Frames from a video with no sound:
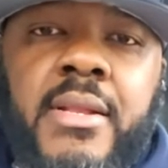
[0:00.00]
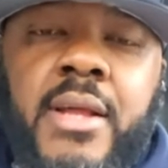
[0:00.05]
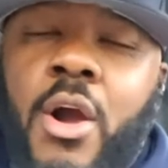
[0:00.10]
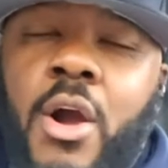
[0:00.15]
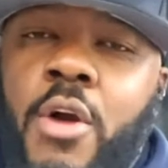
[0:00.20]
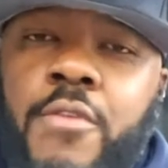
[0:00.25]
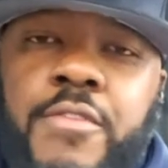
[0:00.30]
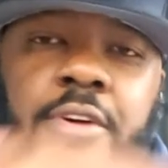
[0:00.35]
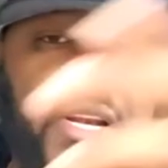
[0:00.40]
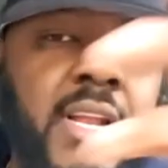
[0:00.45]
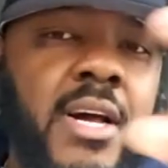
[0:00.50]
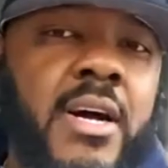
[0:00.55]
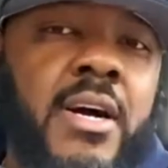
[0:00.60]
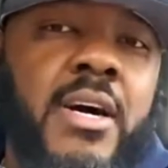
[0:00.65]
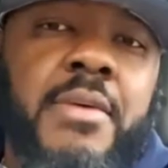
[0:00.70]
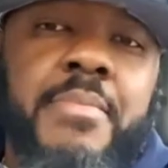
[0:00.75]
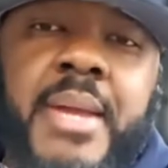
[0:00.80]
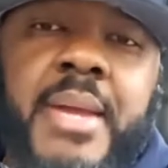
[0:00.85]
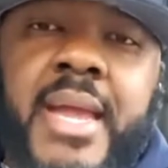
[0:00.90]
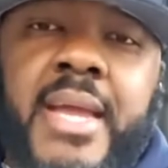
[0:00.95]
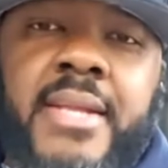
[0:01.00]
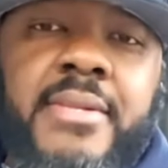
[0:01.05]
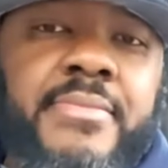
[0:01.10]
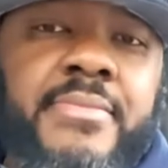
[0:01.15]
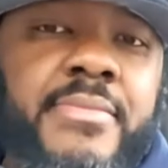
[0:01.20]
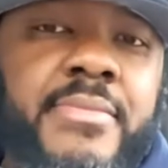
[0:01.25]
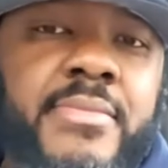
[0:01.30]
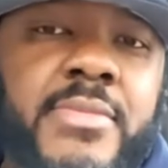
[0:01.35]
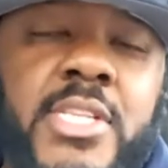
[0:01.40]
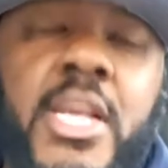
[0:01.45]
Over love, man.
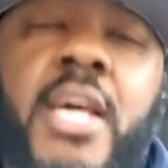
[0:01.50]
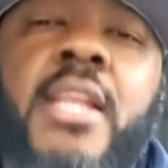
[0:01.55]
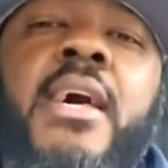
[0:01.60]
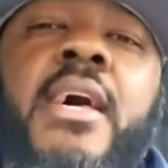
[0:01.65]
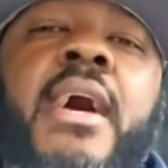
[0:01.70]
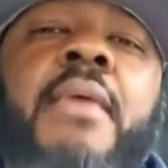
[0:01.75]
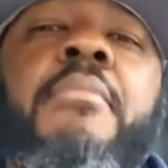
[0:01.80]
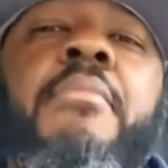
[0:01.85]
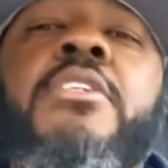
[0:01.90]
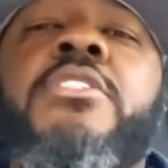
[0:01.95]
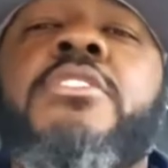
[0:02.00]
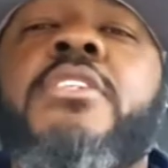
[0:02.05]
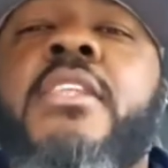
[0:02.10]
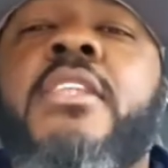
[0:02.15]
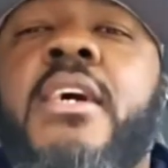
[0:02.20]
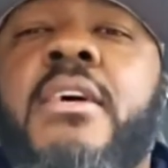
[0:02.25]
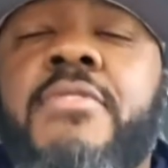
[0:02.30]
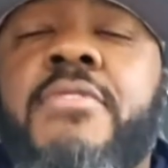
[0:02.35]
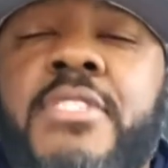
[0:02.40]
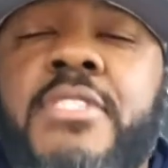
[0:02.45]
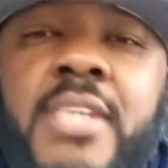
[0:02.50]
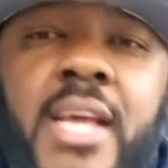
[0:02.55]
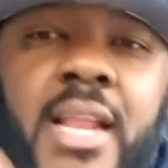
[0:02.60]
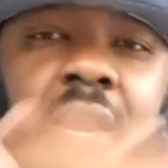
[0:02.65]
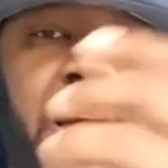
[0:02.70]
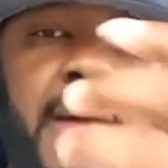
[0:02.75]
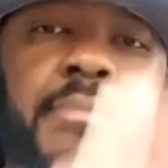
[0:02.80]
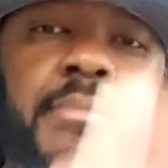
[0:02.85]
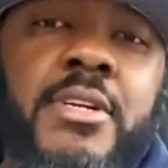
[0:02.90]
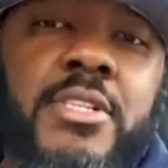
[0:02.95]
Tell her how much you love her. Tell
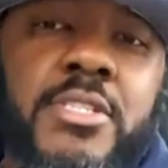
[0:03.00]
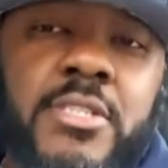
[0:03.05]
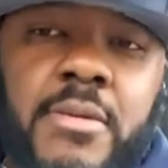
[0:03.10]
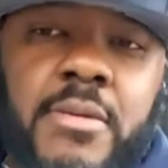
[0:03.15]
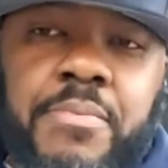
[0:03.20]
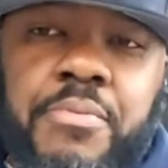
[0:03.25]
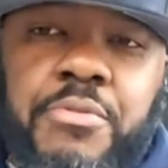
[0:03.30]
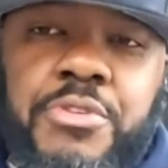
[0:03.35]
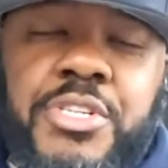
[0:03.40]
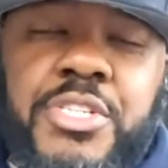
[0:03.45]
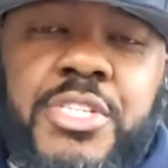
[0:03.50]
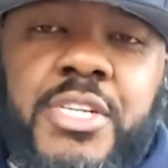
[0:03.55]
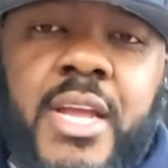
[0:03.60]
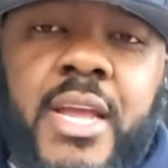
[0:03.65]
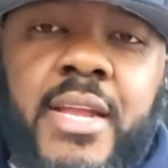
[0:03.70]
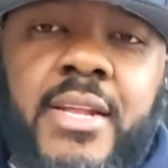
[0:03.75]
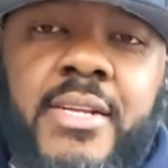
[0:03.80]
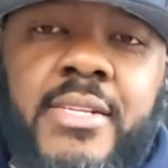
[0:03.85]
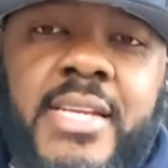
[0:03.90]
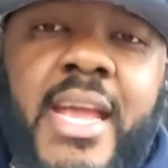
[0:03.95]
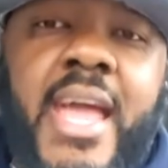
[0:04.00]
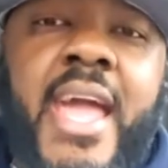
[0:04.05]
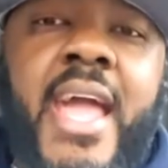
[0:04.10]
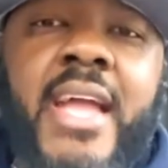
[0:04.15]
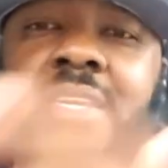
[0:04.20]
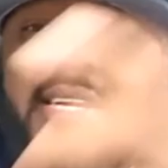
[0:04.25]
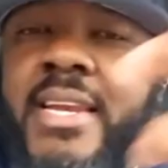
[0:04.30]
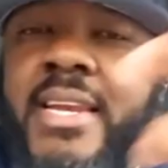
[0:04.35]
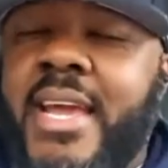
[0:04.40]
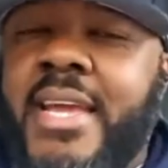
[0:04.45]
her how much you appreciate her.
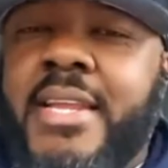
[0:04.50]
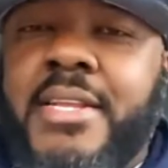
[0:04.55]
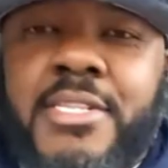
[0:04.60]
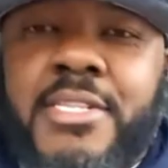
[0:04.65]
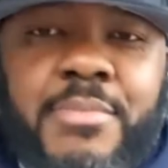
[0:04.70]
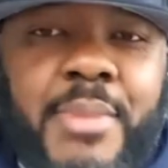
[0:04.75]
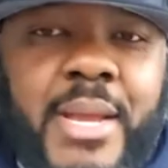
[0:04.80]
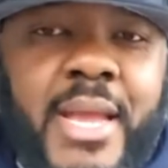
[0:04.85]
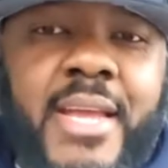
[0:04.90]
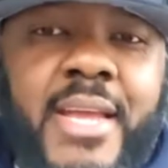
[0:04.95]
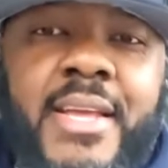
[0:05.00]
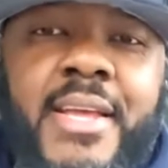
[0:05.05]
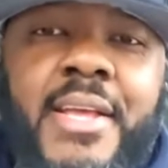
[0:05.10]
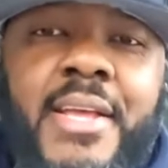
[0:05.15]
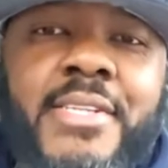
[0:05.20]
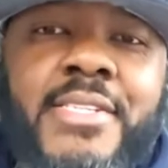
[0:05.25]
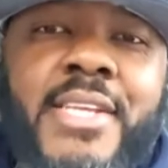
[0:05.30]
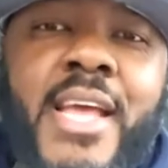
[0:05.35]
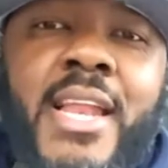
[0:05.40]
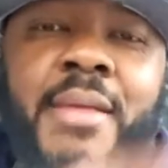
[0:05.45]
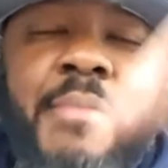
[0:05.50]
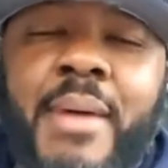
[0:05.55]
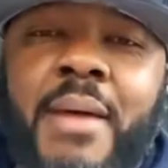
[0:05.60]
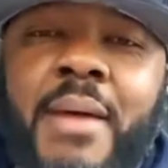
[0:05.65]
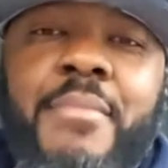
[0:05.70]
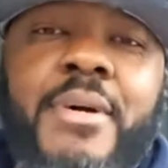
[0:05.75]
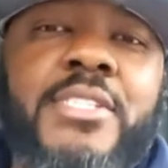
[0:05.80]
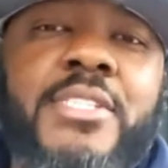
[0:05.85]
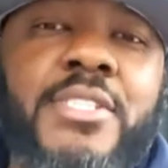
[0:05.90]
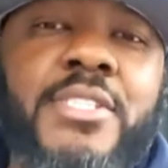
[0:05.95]
Tag the ladies, man. Tell them how
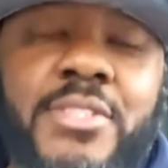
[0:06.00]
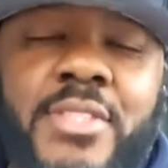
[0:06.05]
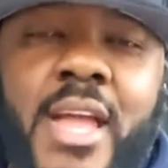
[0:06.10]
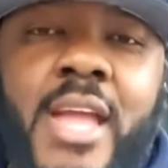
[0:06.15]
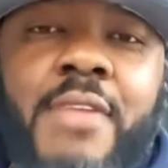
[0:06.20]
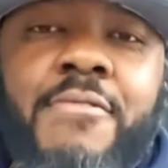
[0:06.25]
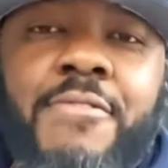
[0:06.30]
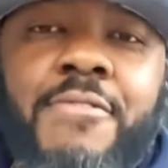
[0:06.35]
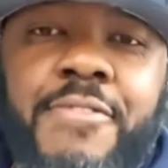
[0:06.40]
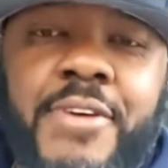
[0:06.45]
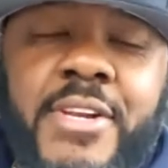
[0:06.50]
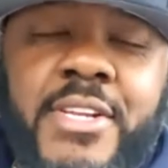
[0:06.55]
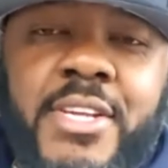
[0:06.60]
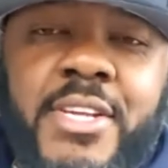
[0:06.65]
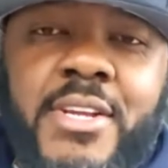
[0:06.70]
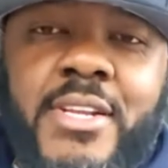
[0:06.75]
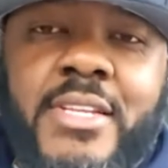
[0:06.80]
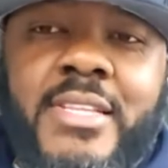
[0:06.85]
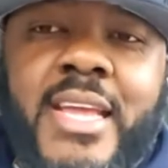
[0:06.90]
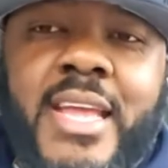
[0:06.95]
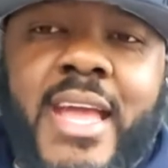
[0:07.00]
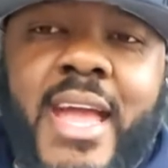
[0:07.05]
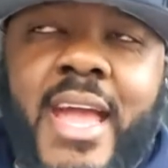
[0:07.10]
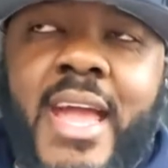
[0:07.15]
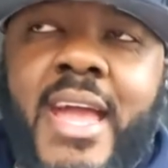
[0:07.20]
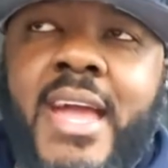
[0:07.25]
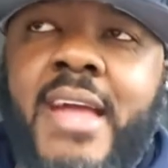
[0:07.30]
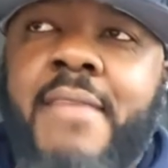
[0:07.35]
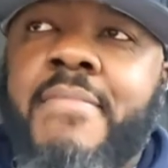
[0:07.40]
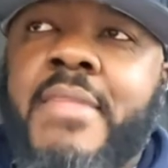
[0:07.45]
much you thankful for the year that they
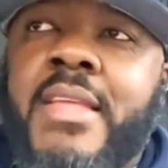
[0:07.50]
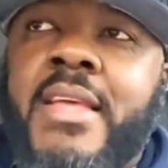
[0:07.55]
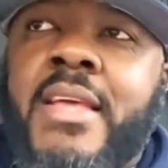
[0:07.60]
had.